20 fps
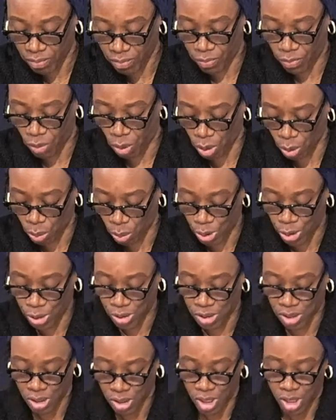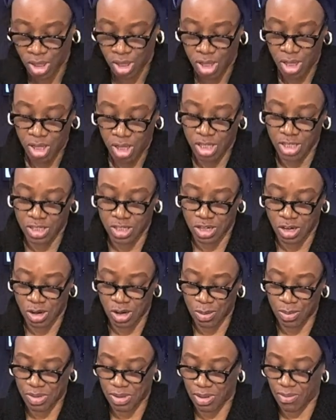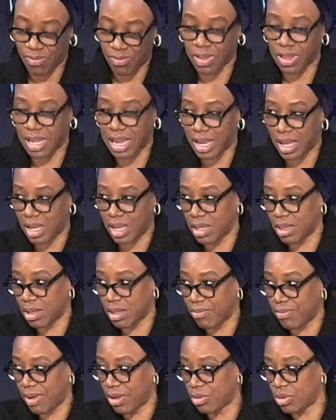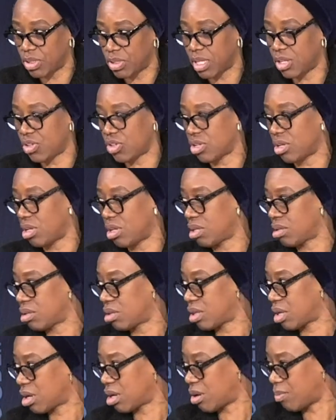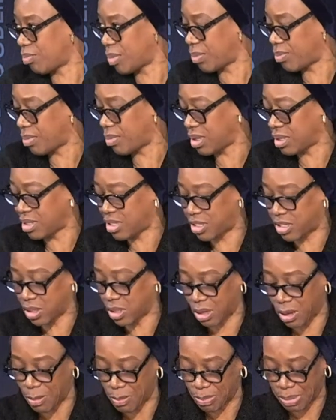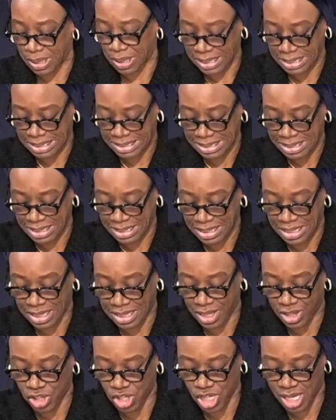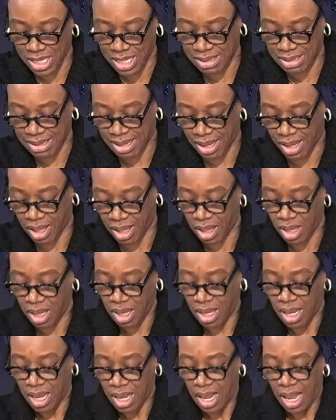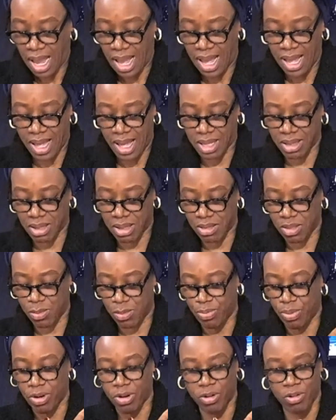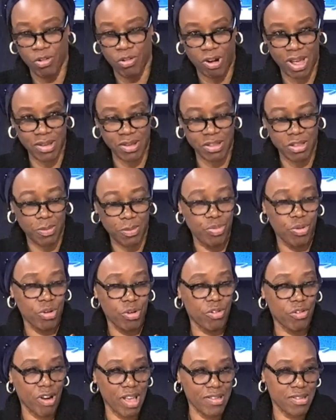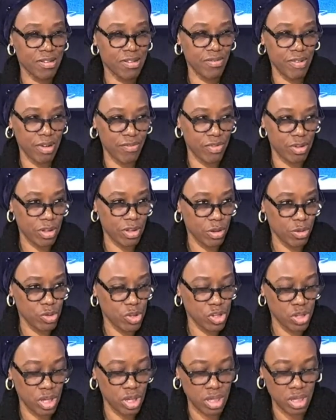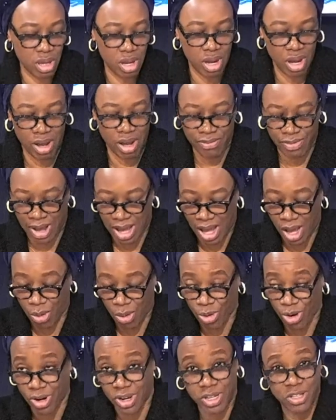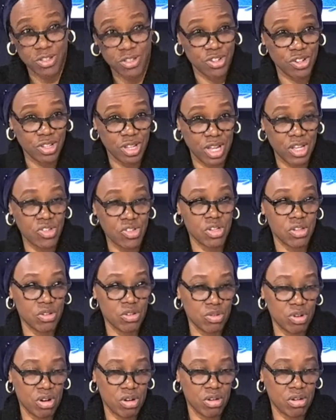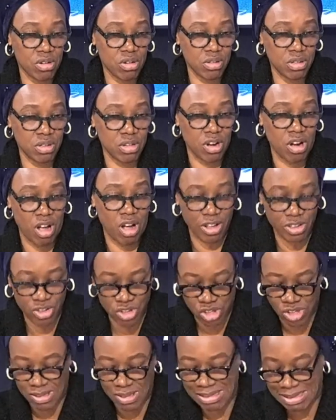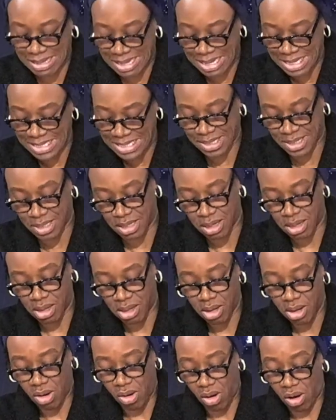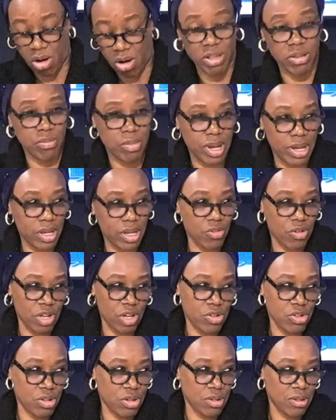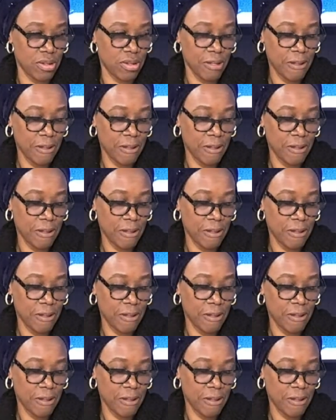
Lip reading: forward in terms of laying the foundation, the commitment to completing the agenda, and the progressive evolution of our international consciousness on migration.